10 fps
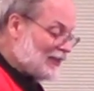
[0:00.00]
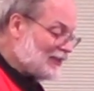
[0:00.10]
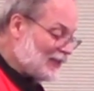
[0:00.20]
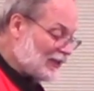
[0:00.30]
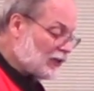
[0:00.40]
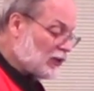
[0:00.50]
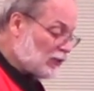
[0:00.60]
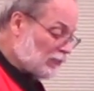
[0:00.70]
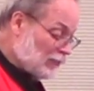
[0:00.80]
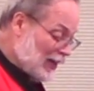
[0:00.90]
Done
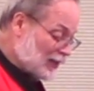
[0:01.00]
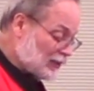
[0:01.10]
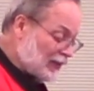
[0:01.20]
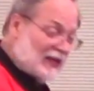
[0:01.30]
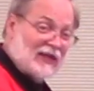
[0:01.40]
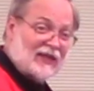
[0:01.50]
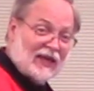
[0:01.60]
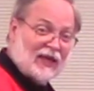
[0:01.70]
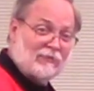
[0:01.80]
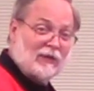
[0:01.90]
correctly, it
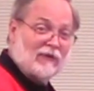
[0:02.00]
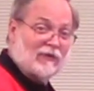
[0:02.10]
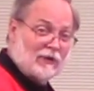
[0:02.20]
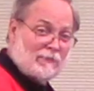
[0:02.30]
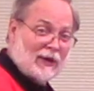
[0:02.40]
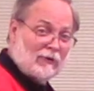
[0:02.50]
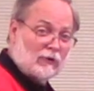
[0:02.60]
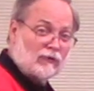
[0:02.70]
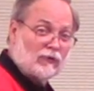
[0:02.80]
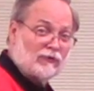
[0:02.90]
can be a very powerful,